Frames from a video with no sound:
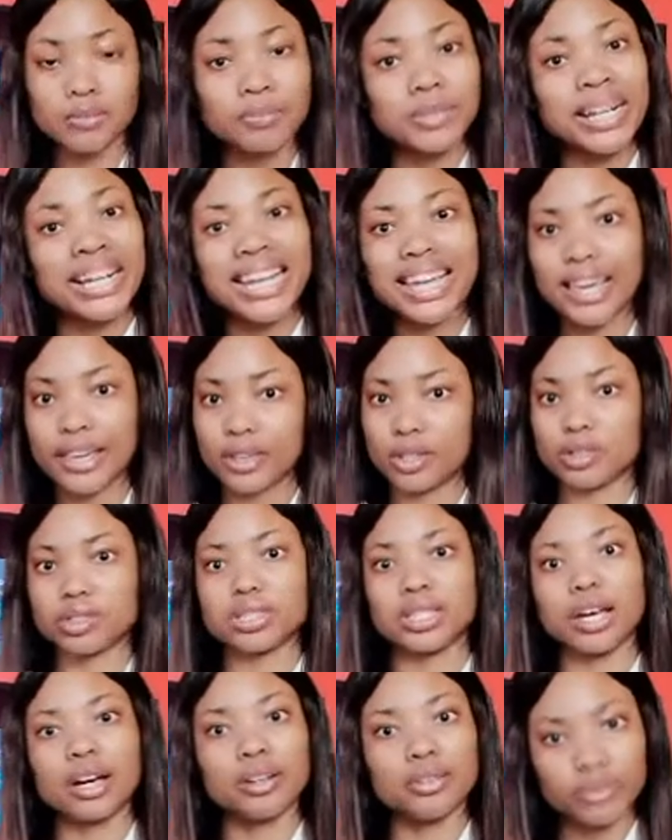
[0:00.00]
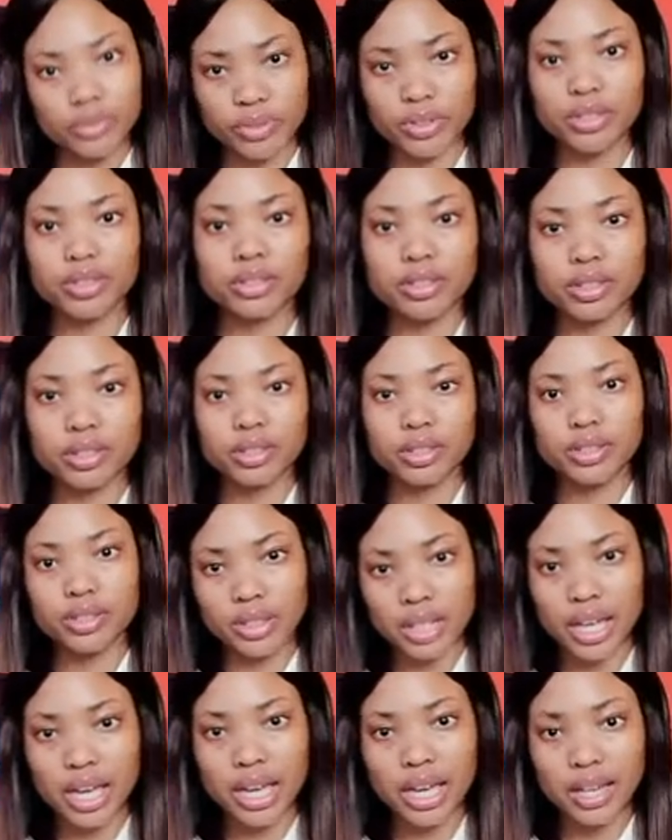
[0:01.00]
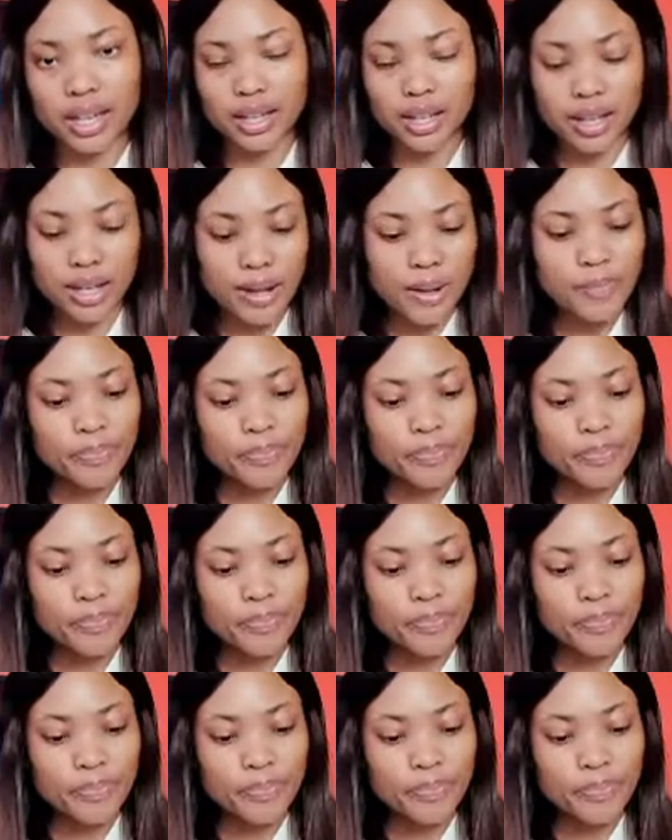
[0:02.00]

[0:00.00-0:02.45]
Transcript: Don't play yourself. Okay?